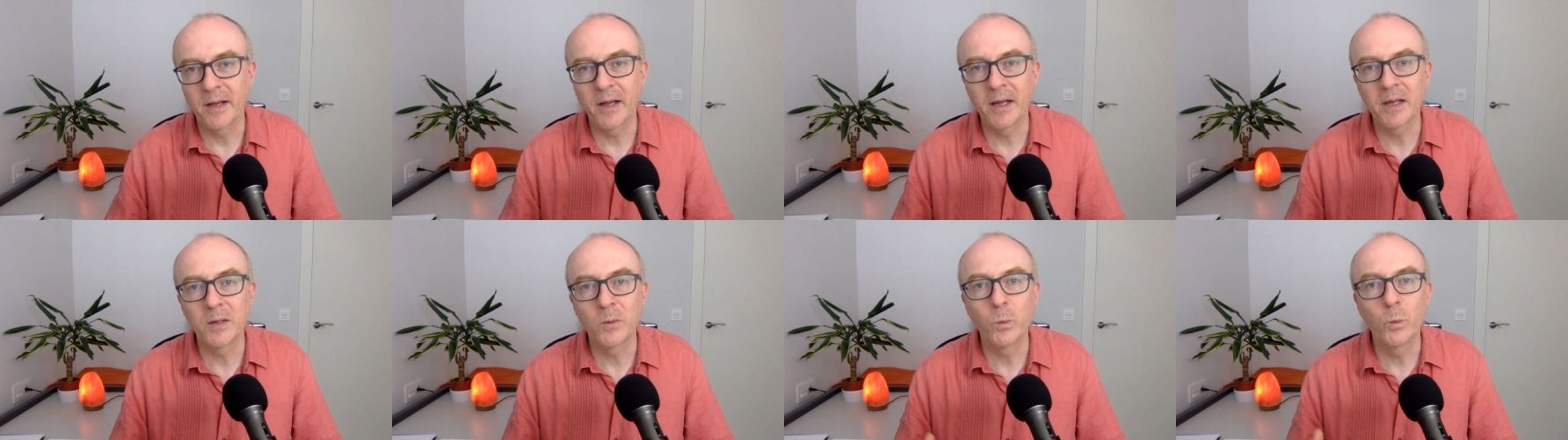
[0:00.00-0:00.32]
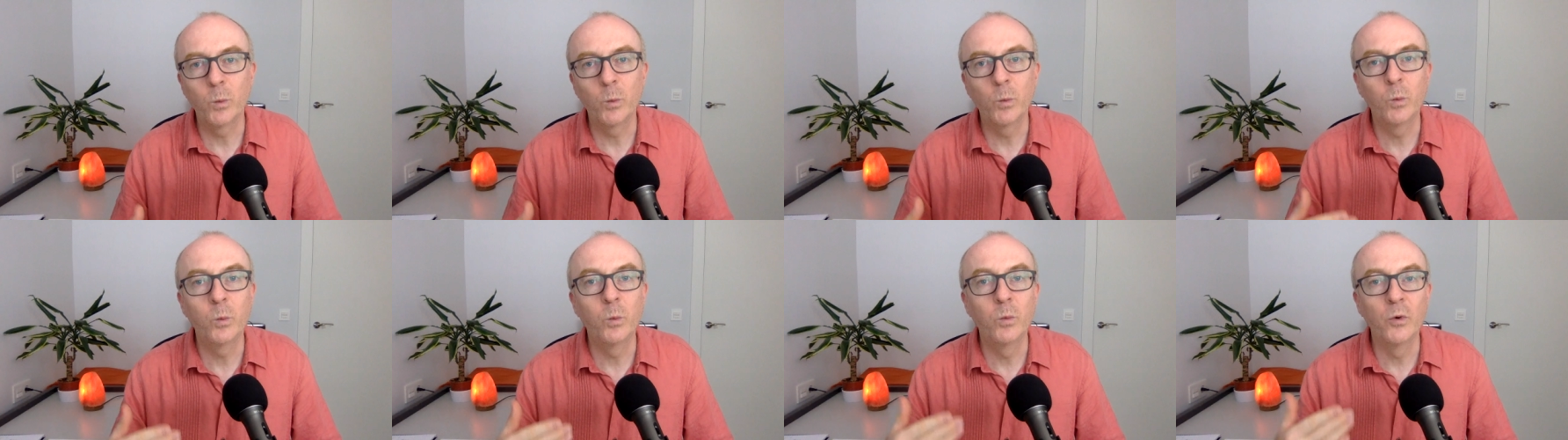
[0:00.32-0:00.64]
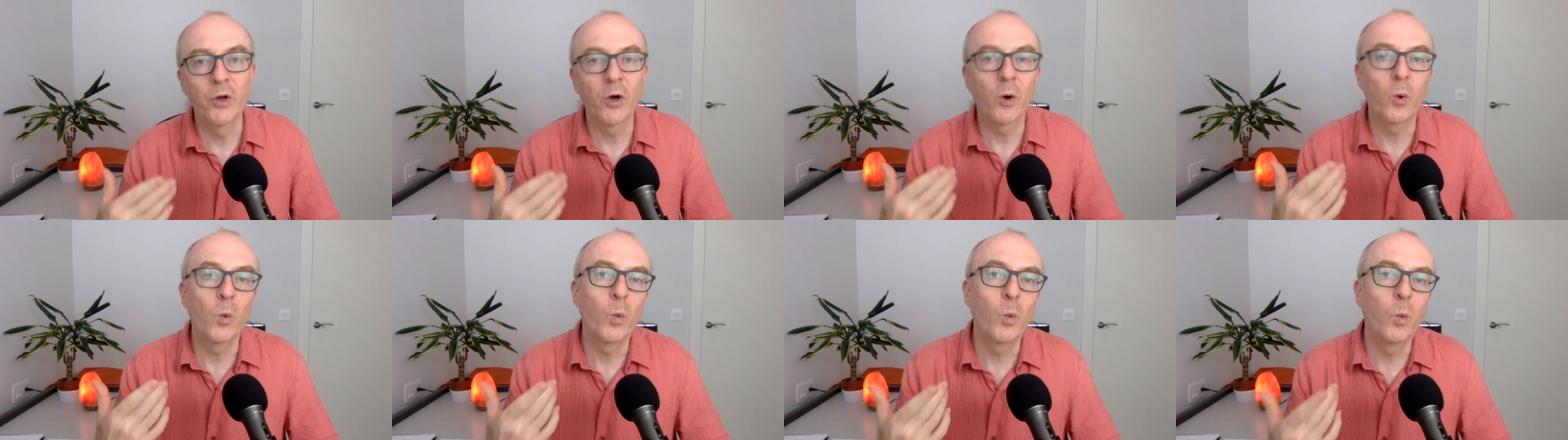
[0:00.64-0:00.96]
I
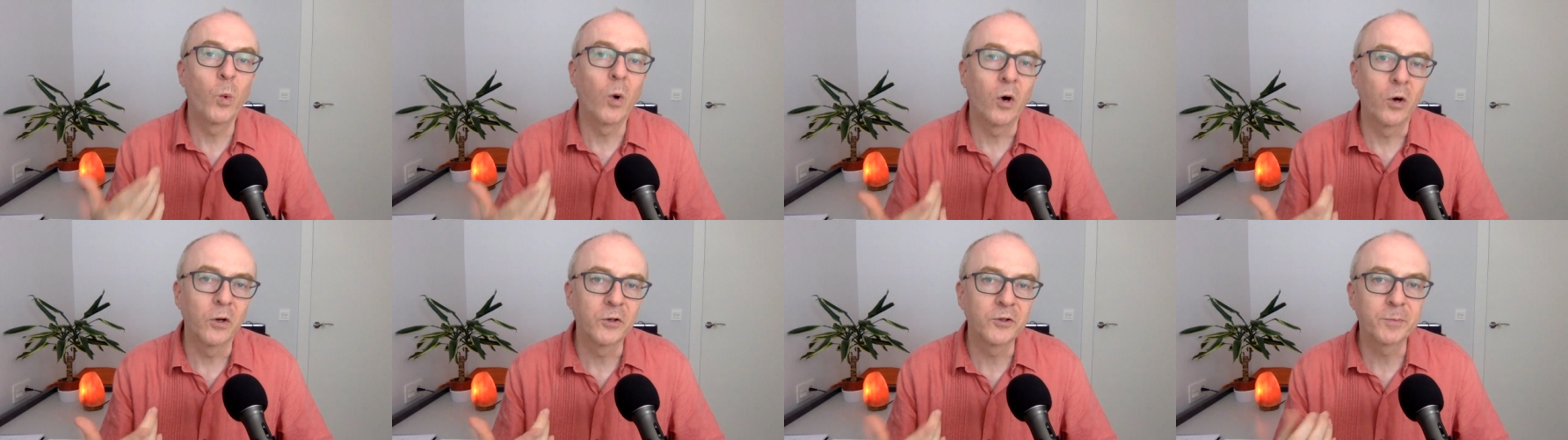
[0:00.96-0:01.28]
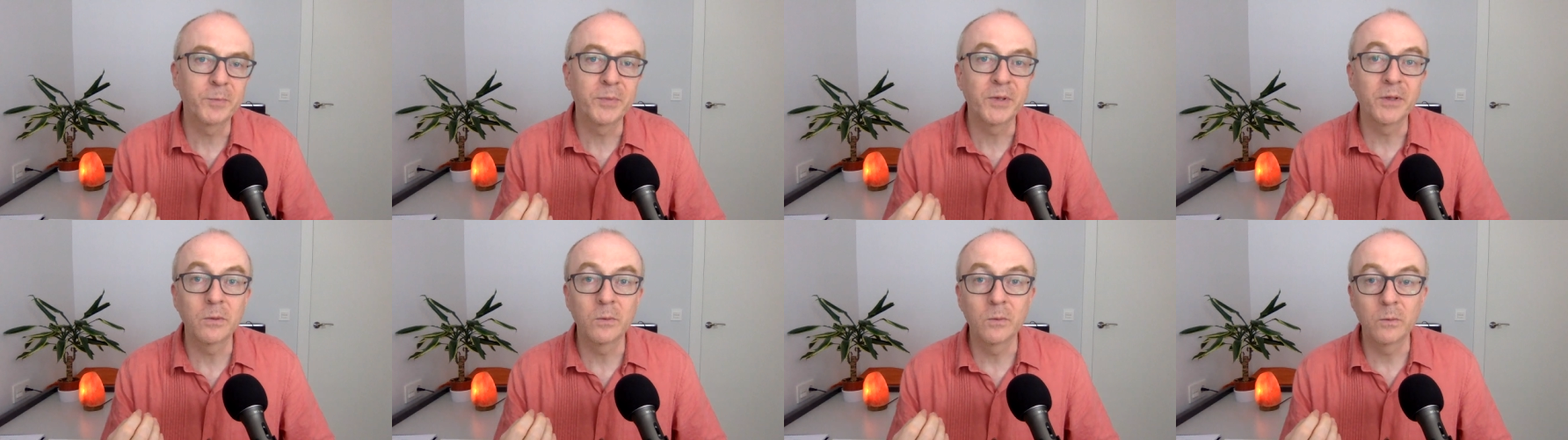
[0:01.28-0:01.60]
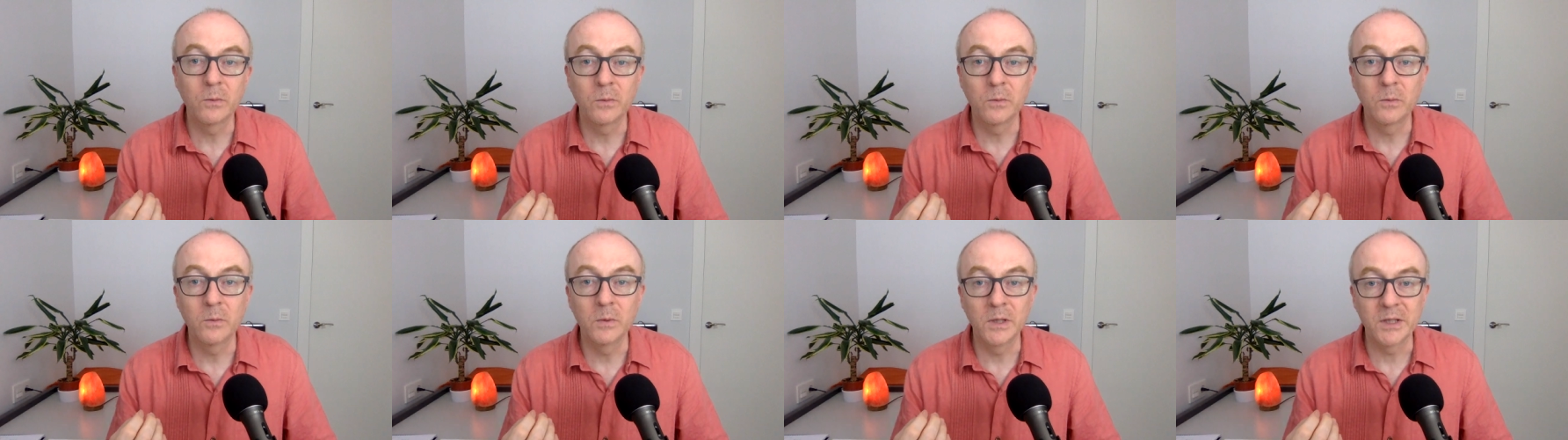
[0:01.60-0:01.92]
not was, but
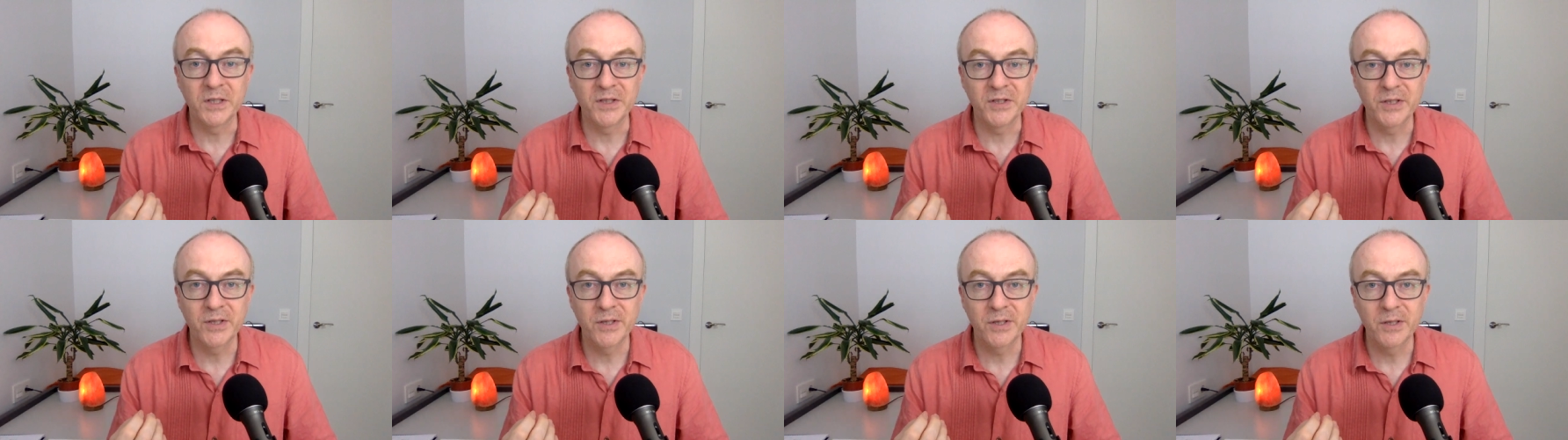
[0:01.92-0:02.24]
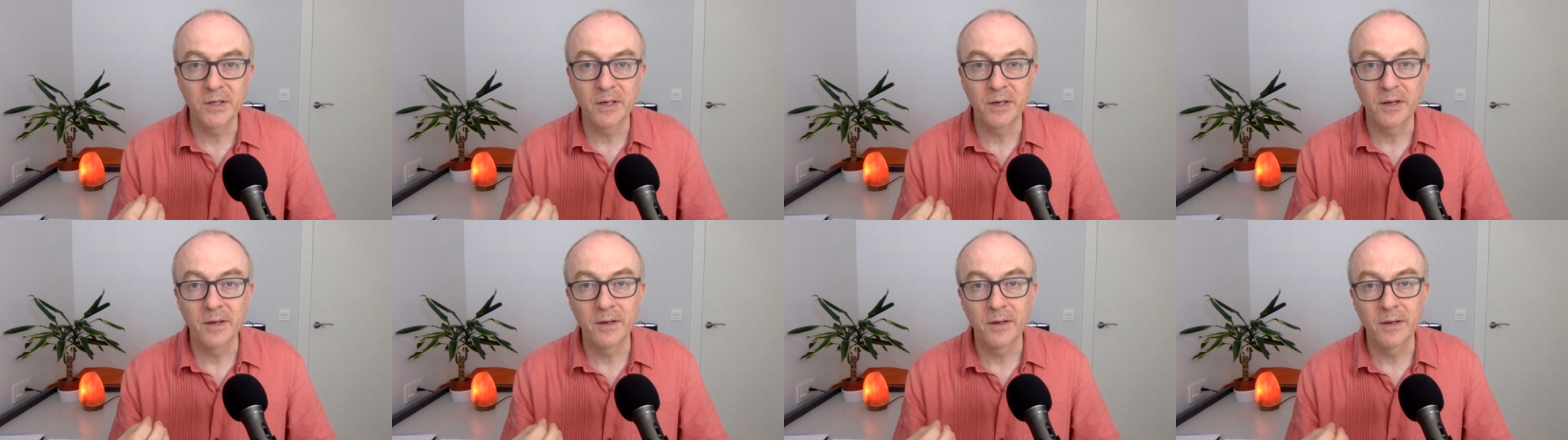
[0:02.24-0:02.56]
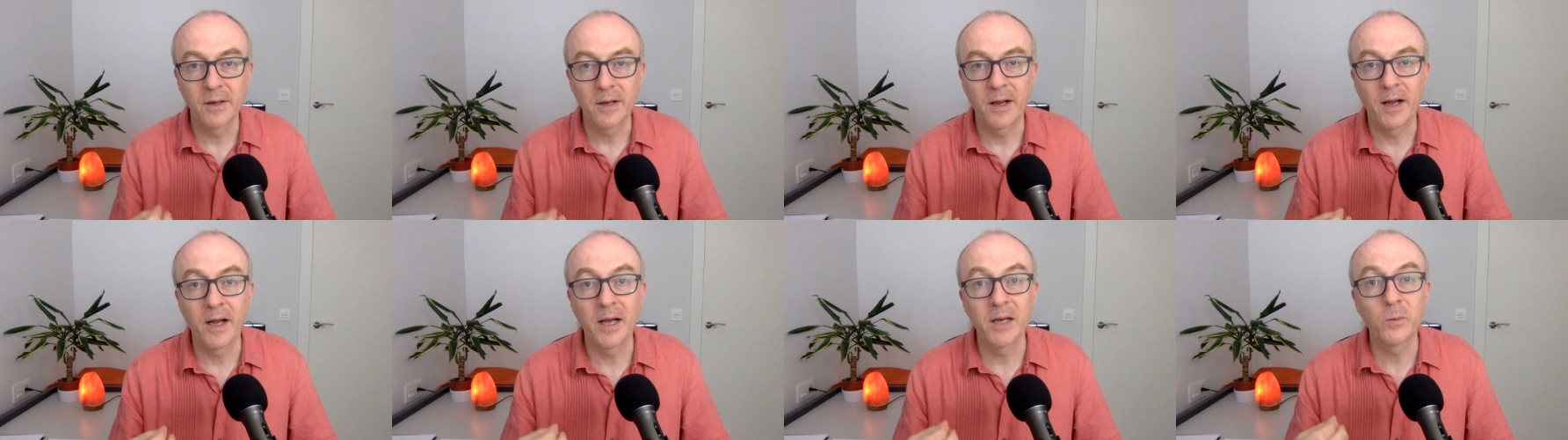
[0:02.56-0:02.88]
was.
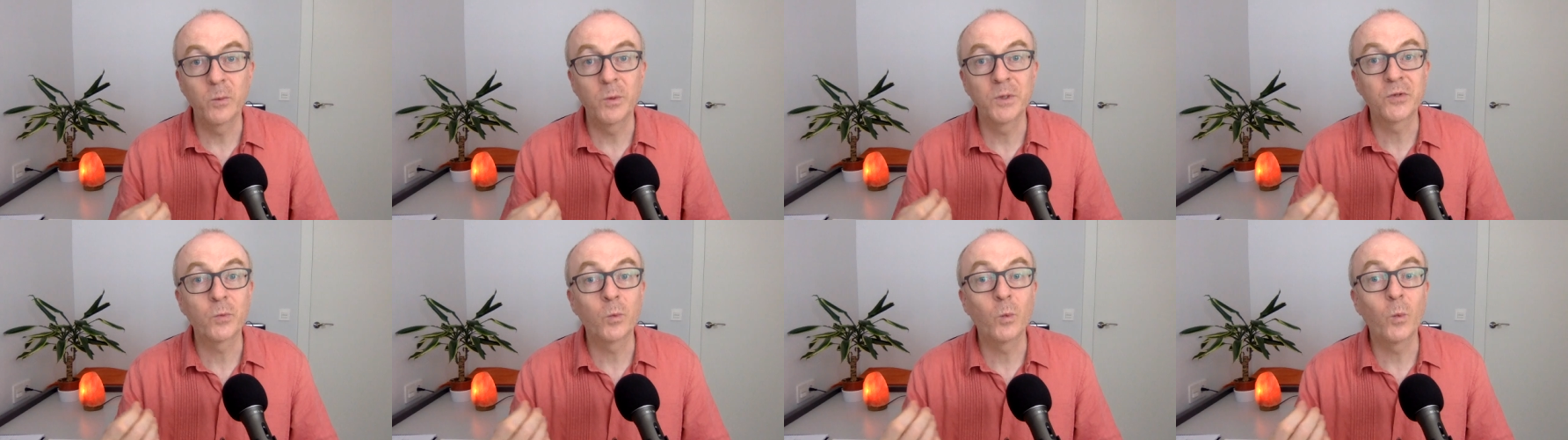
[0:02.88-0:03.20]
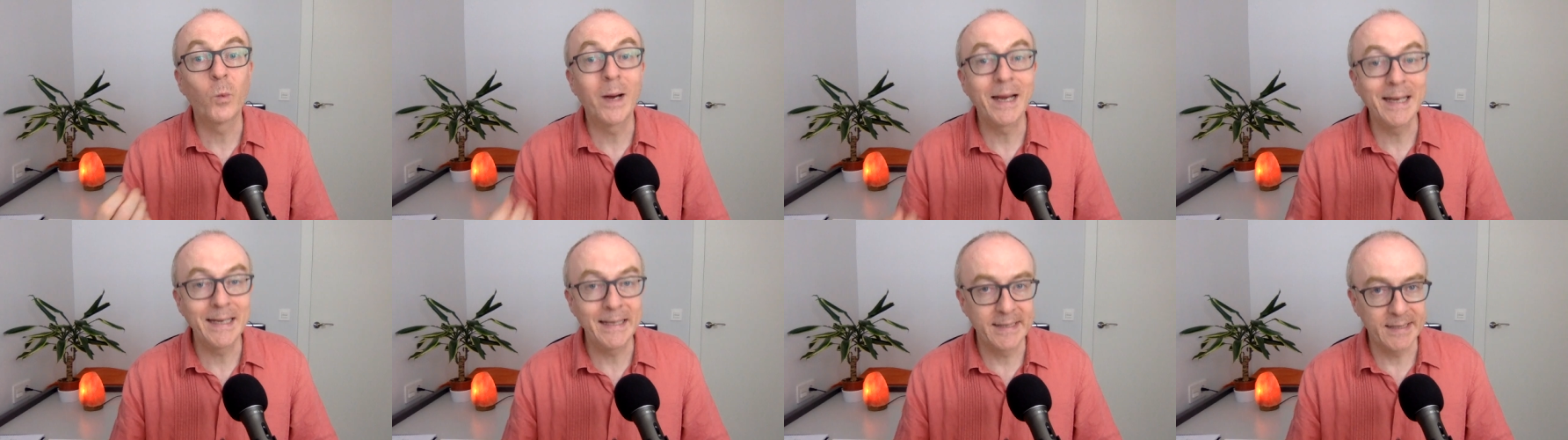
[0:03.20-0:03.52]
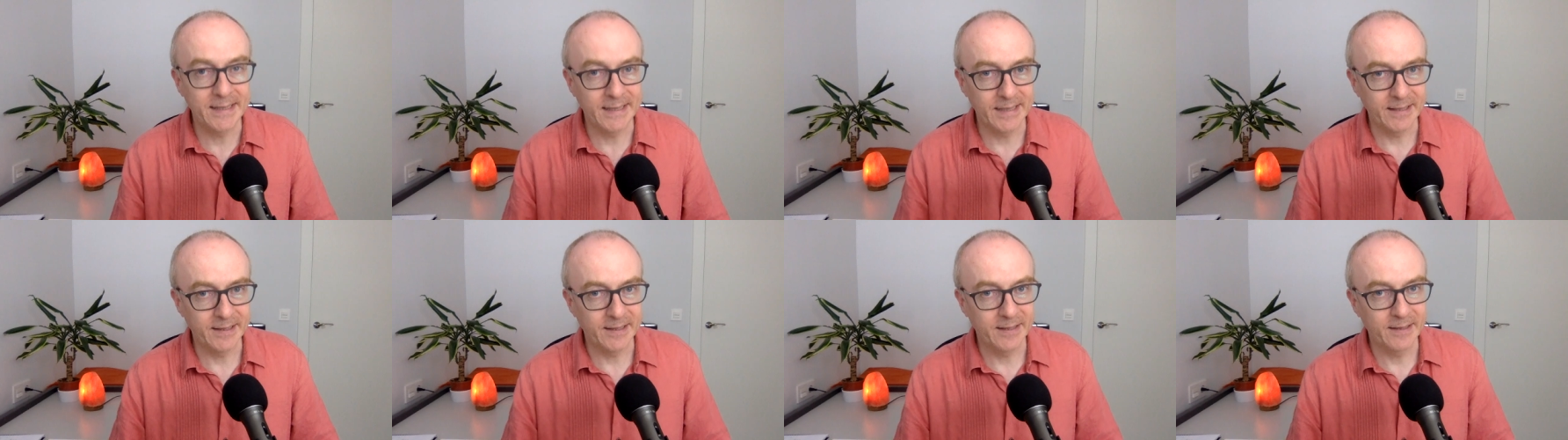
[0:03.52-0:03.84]
I was
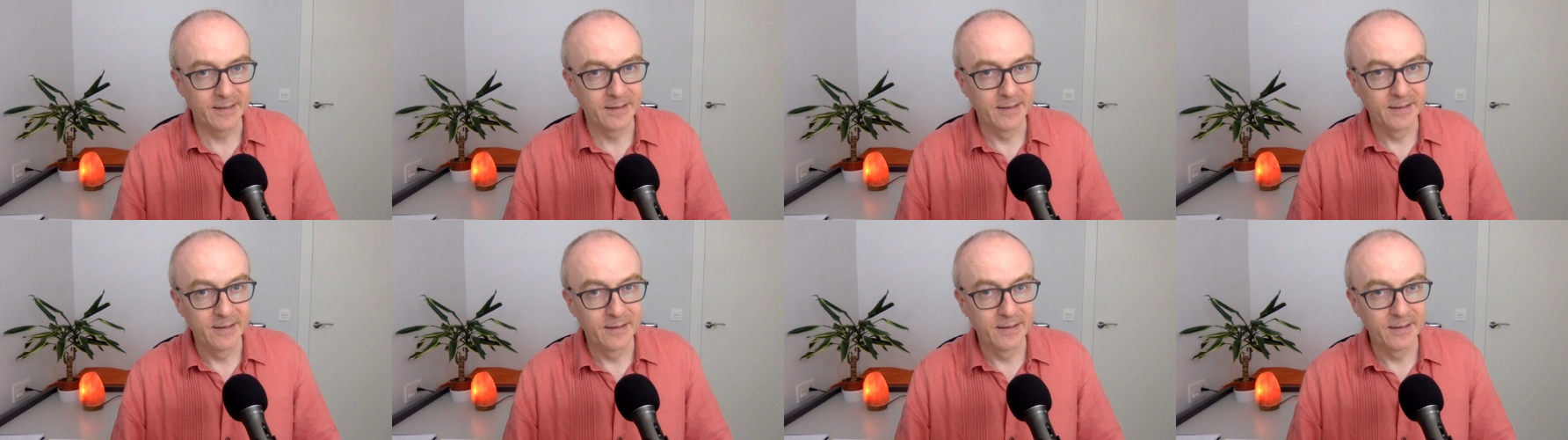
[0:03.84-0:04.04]
waiting.